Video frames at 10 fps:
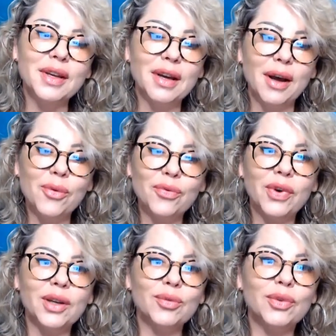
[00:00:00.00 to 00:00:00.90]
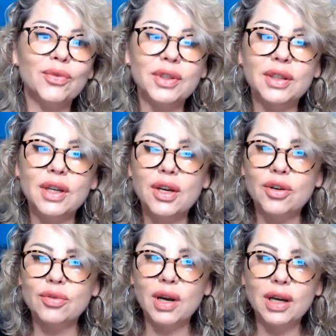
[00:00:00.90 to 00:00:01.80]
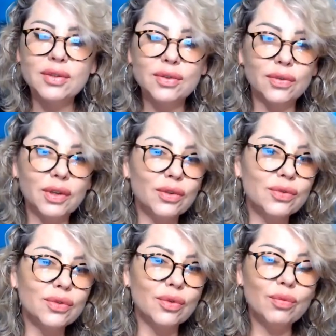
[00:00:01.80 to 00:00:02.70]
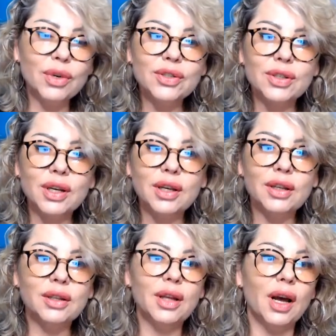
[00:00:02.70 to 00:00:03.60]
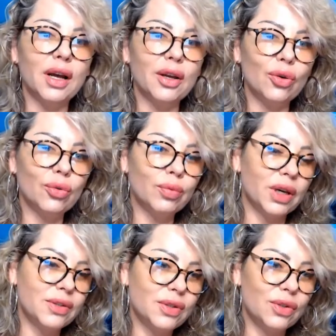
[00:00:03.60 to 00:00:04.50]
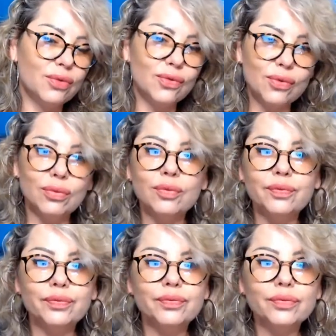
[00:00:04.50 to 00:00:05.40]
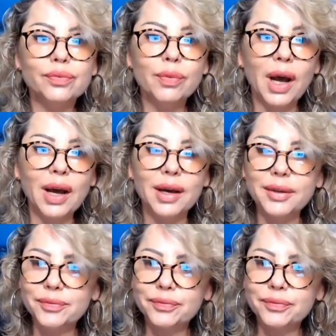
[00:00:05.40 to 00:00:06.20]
I'm fine with it. Right, so thank you so much, and I hope I see you soon. Bye.